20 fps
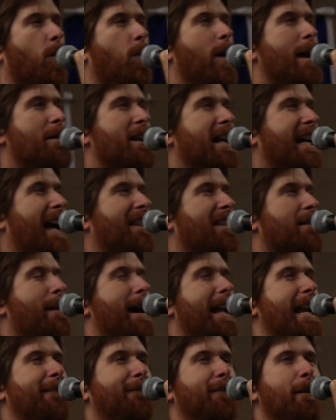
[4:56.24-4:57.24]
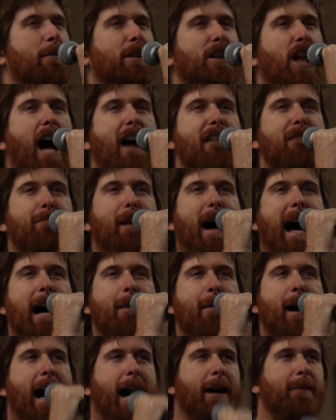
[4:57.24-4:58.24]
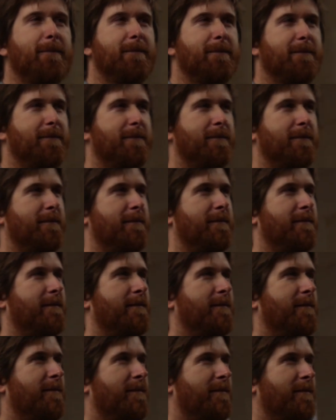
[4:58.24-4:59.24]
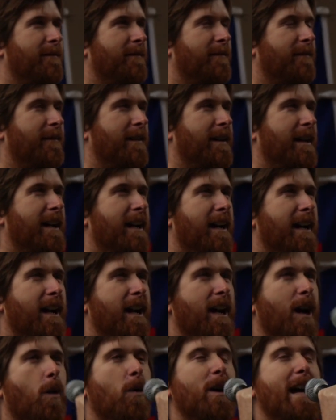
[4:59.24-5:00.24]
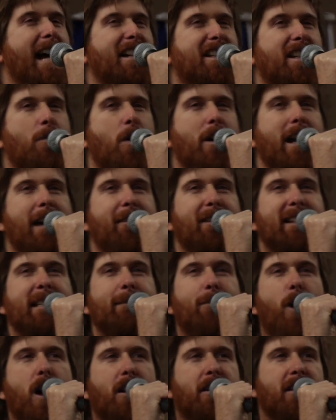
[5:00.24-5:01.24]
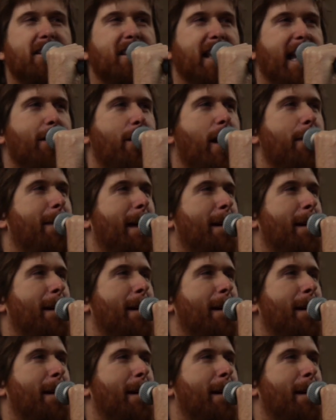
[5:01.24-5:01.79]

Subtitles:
We want to get the money from Clive Palmer. Yeah. We actually want to have a democracy where